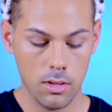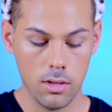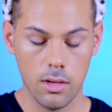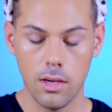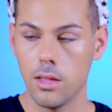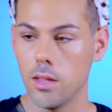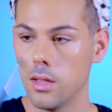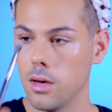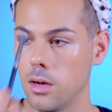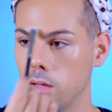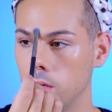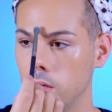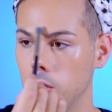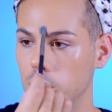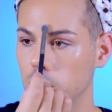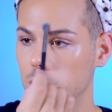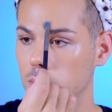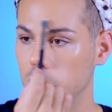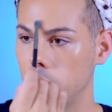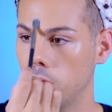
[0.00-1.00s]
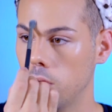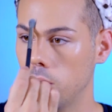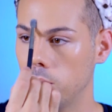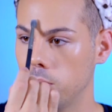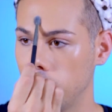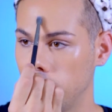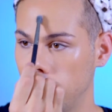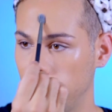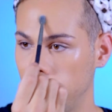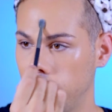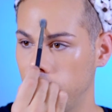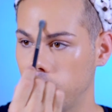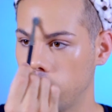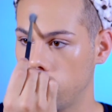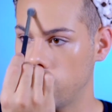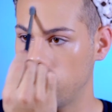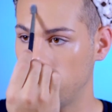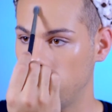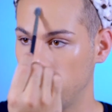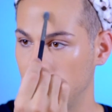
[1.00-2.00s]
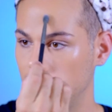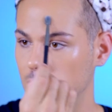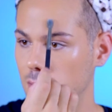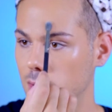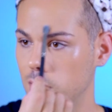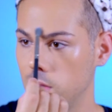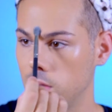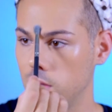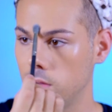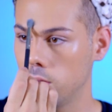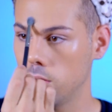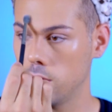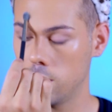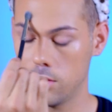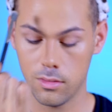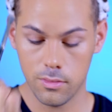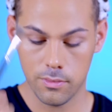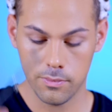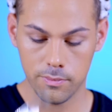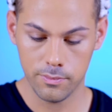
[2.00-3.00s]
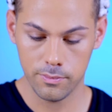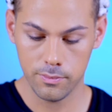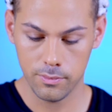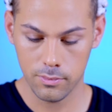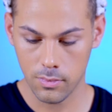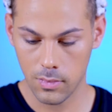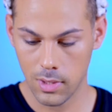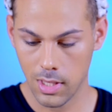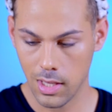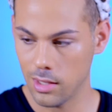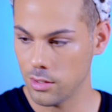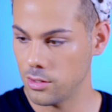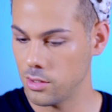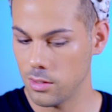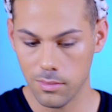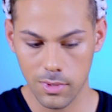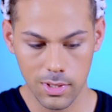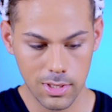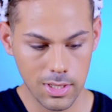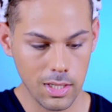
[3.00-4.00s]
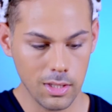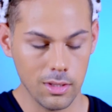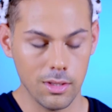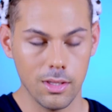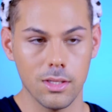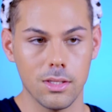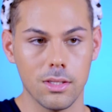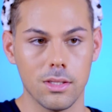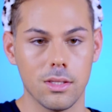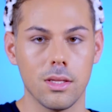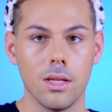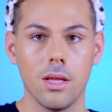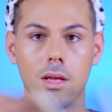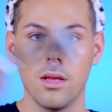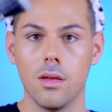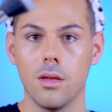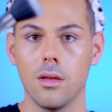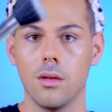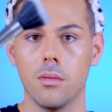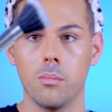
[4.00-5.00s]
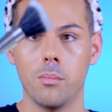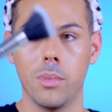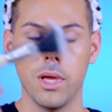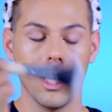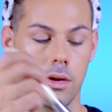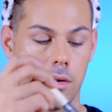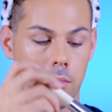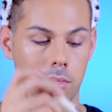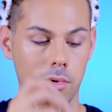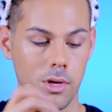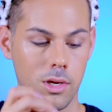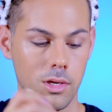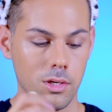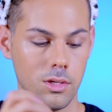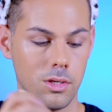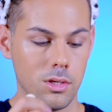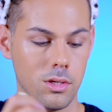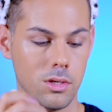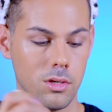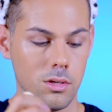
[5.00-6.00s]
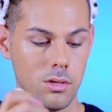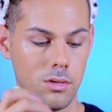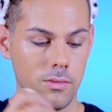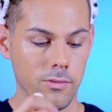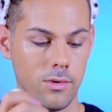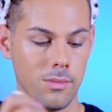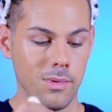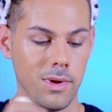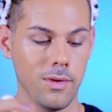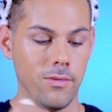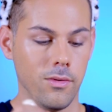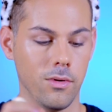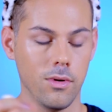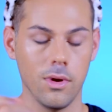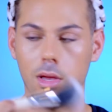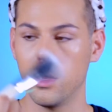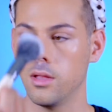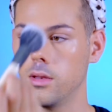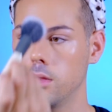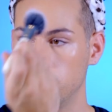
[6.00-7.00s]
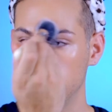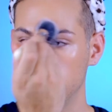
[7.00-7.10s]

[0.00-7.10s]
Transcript: And then a little bit on my forehead. Actually, I'm gonna take this bigger brush for my forehead.